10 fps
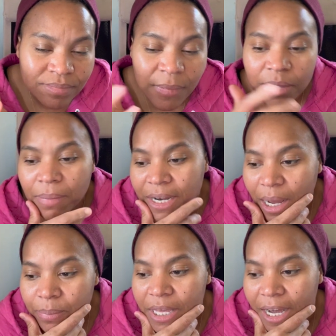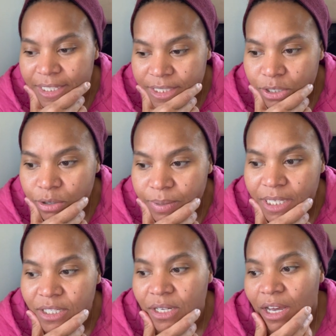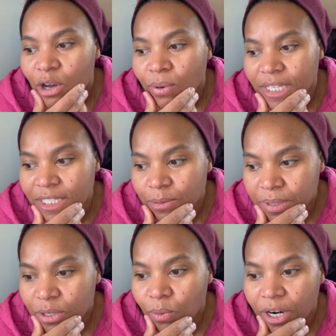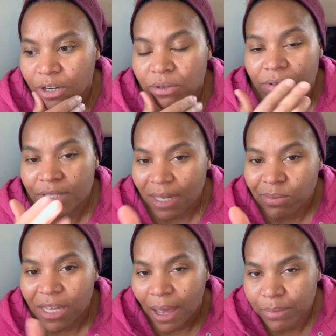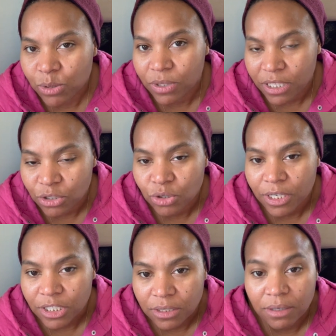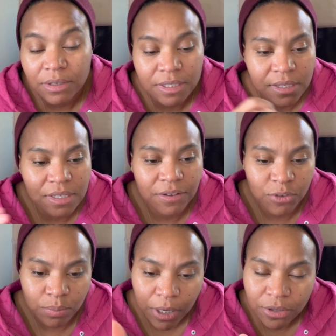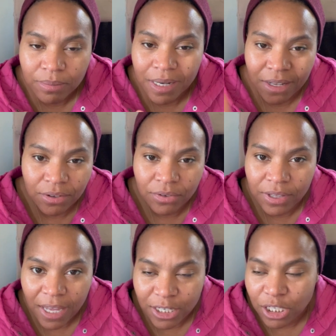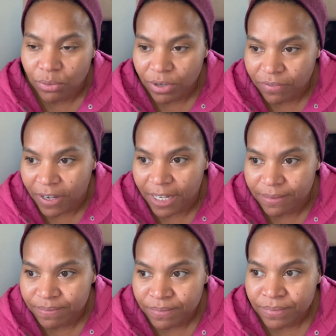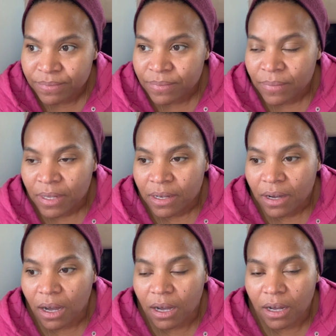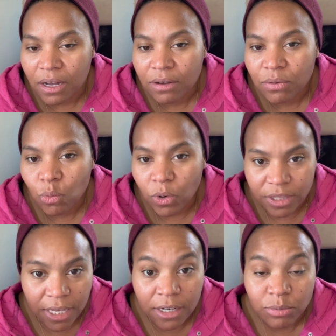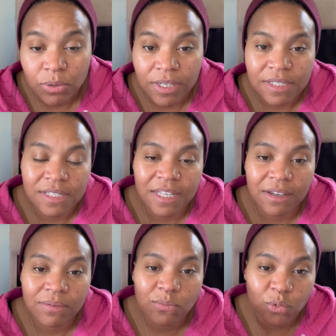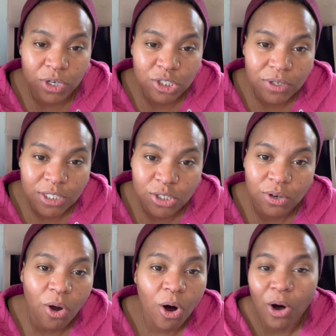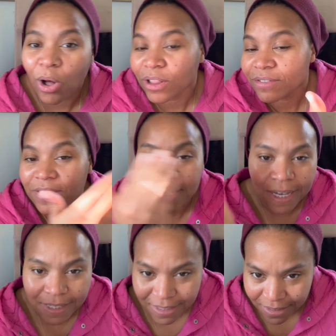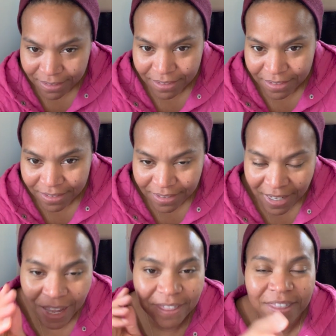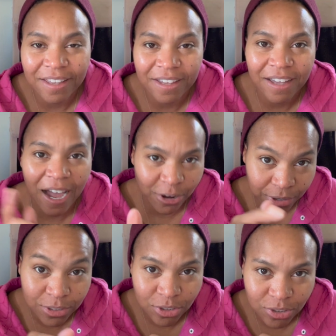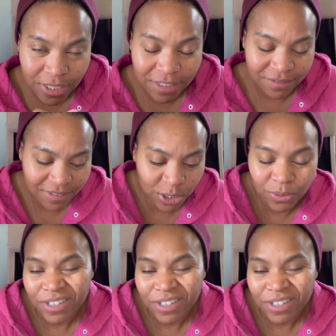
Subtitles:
it might not be ideal because what they typically want to do, the same thing happens with a construction loan is if you borrow the money and you do the cash out refi, what they end up doing is they restructure all of the debt at the higher interest rate. So,